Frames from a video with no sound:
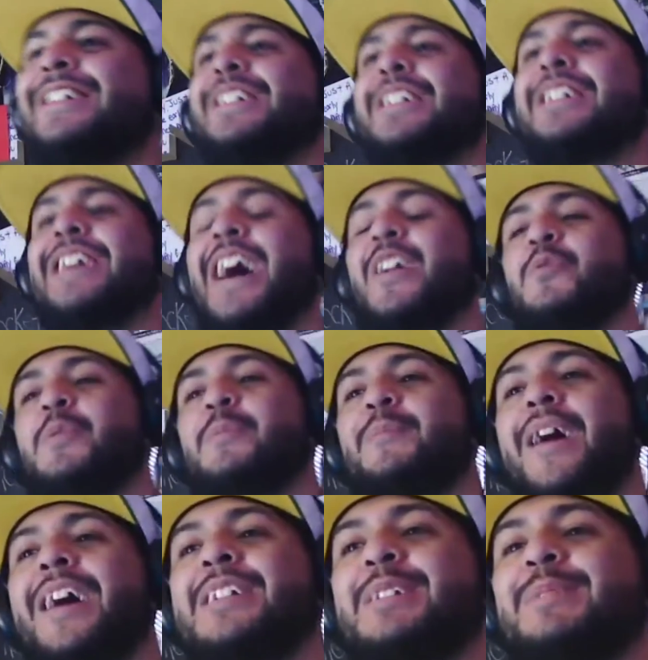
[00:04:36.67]
Just kind of
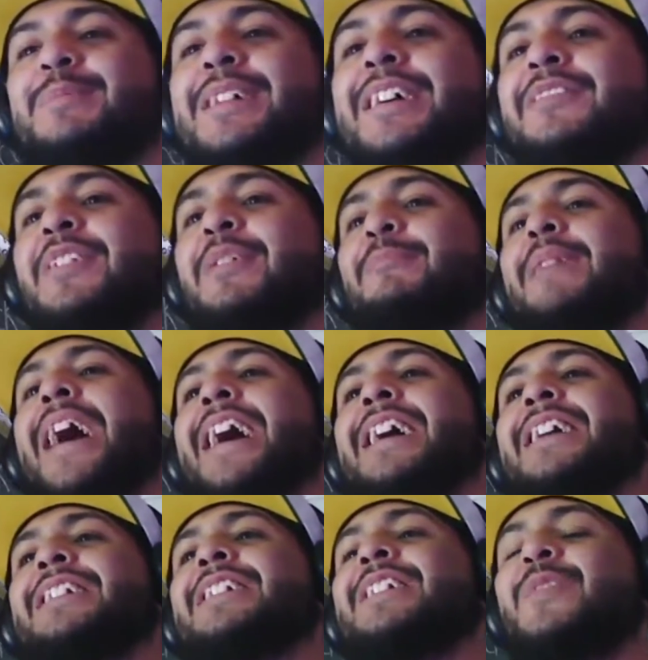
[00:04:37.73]
reminds me of the
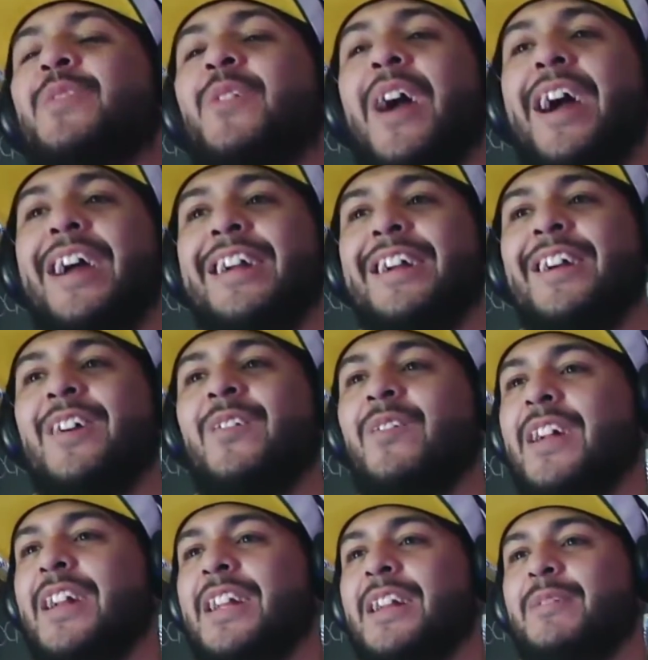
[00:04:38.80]
mask, right?
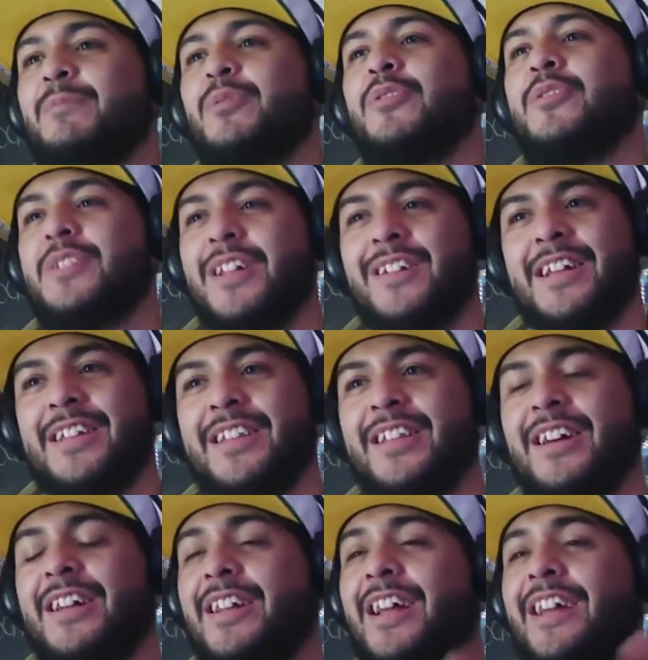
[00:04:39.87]
When he pulls out, like the
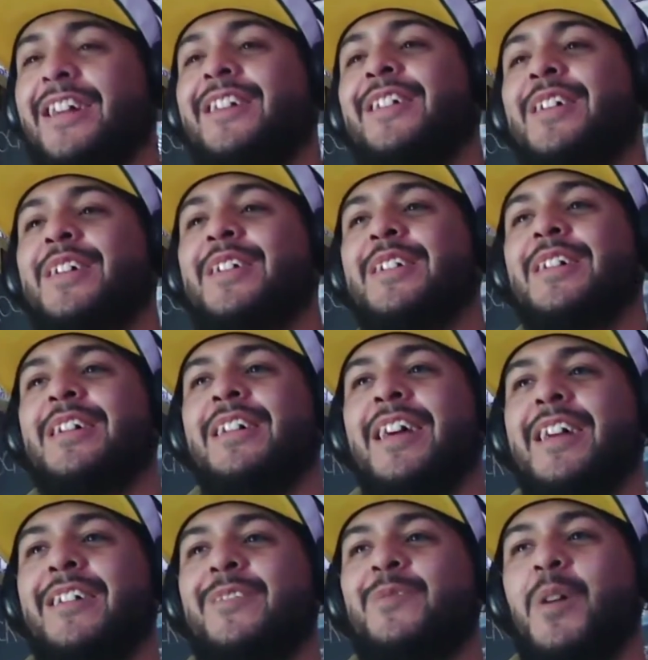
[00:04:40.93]

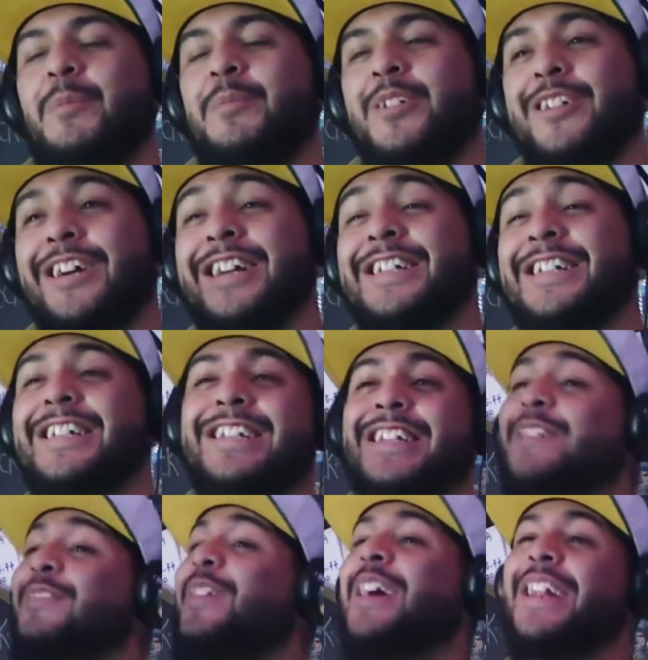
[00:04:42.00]
rubber guns and
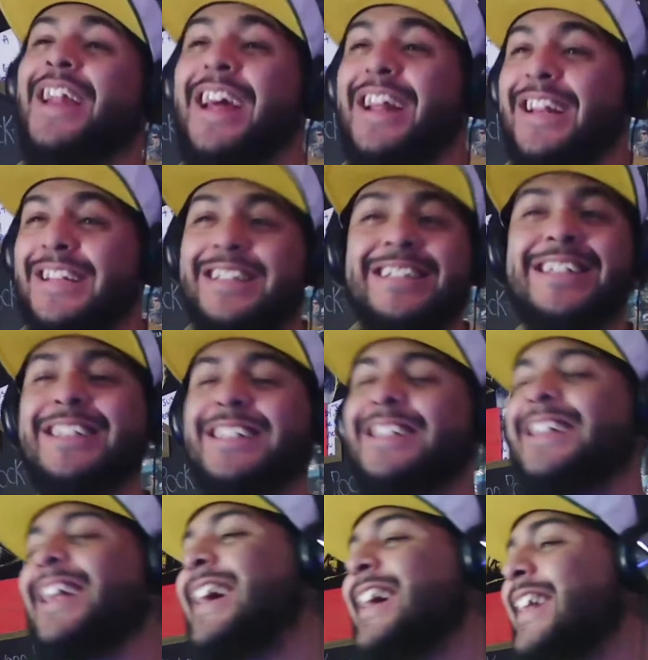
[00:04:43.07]
stuff like that. And he's just...
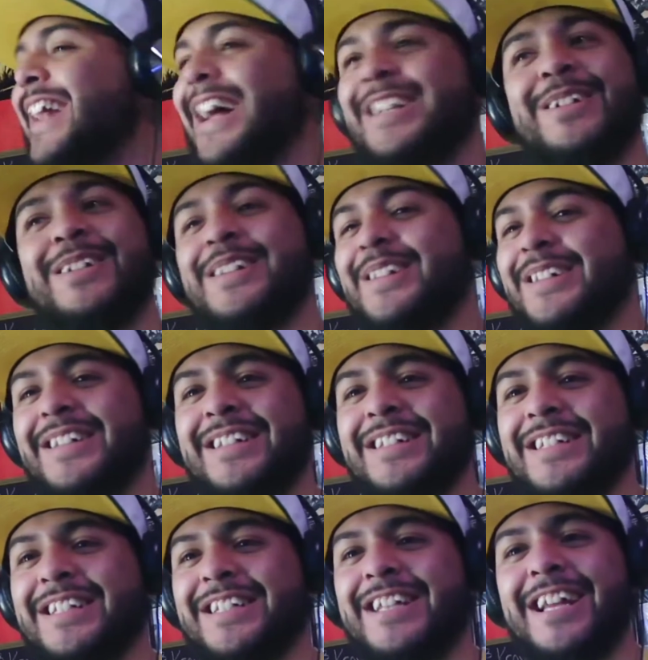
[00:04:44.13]
That's what it is.
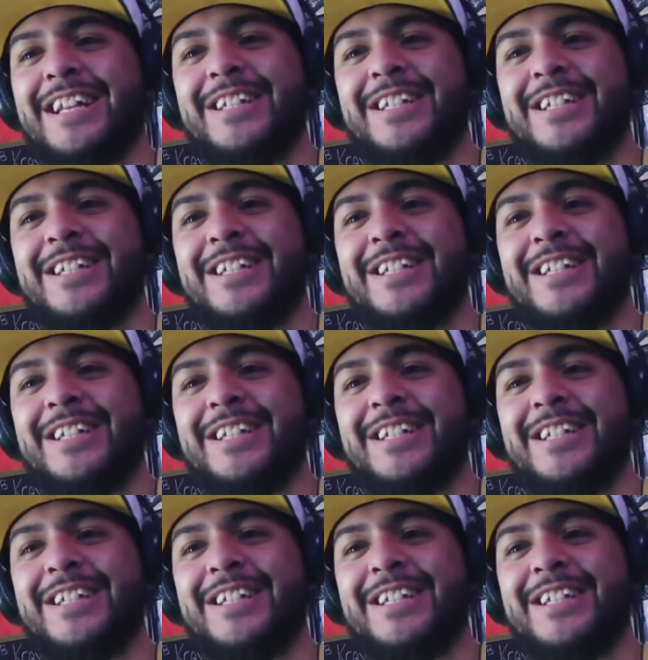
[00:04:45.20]
Just, like,